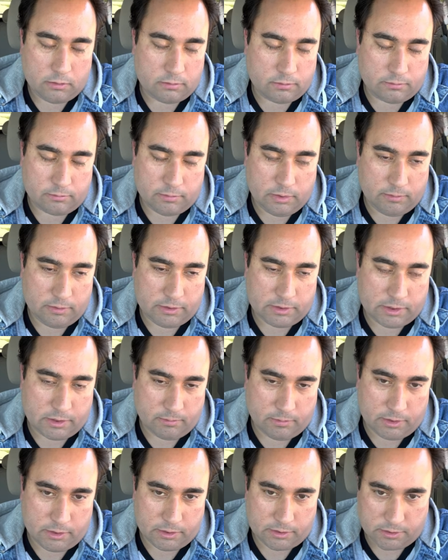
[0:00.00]
Maybe some
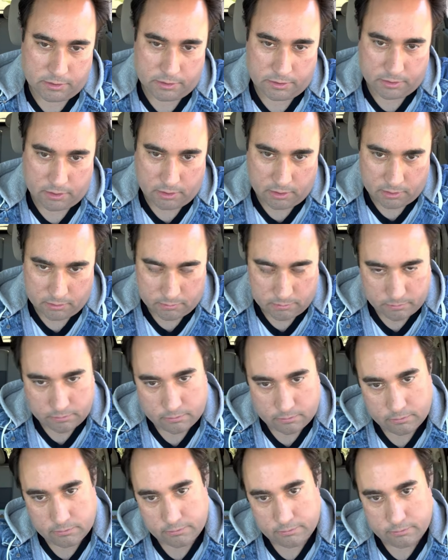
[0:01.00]
of this is,
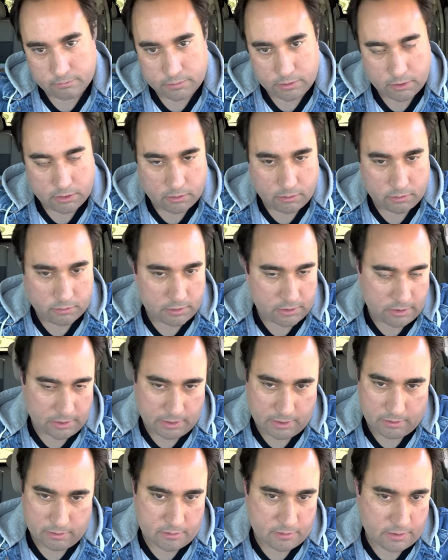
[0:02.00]
you know, that
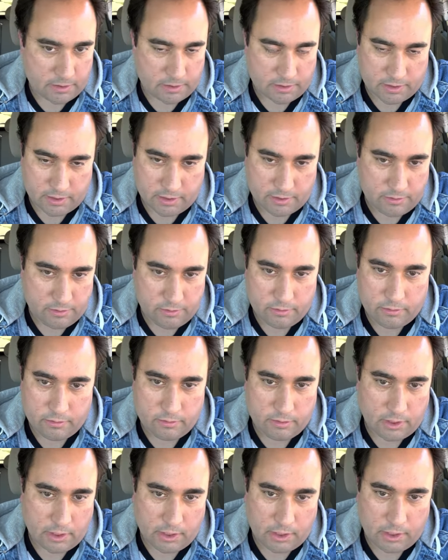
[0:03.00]

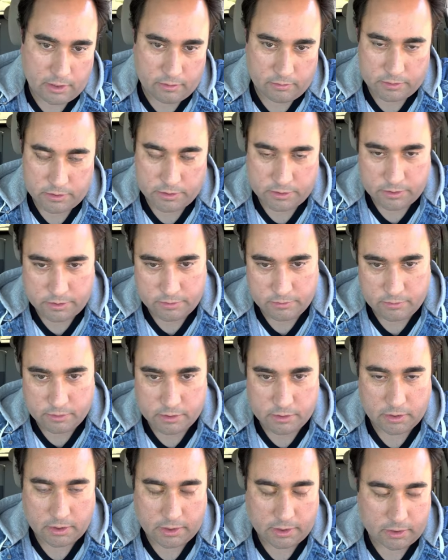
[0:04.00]
I don't just do
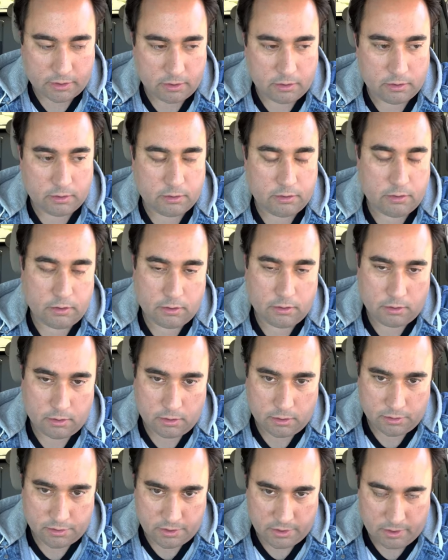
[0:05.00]
it like
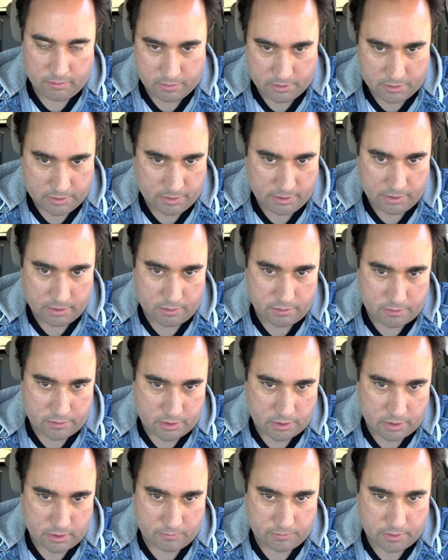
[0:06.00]
to imitate
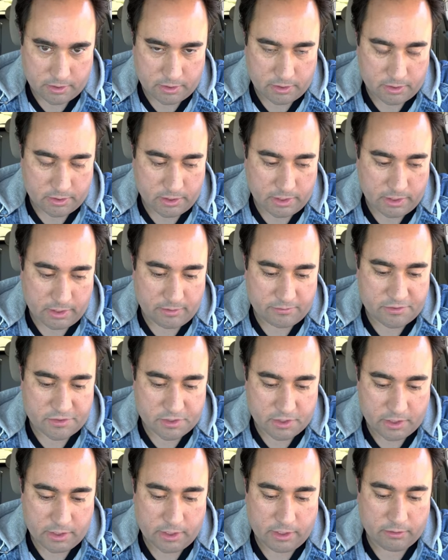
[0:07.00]
something that I've
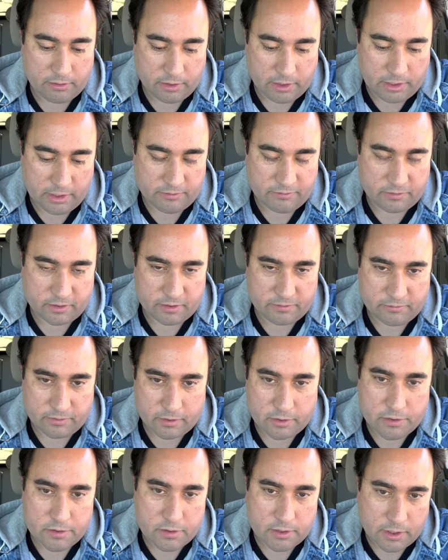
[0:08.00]
seen online for the
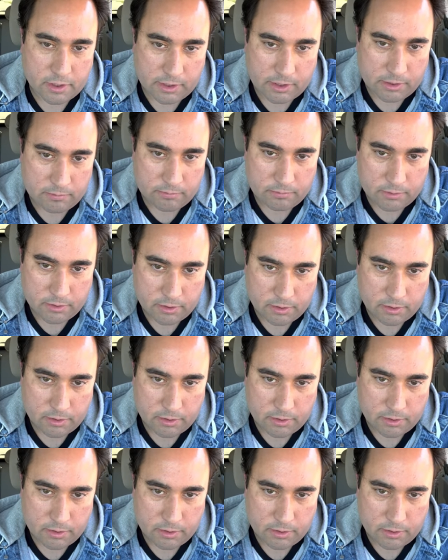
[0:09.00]
first time,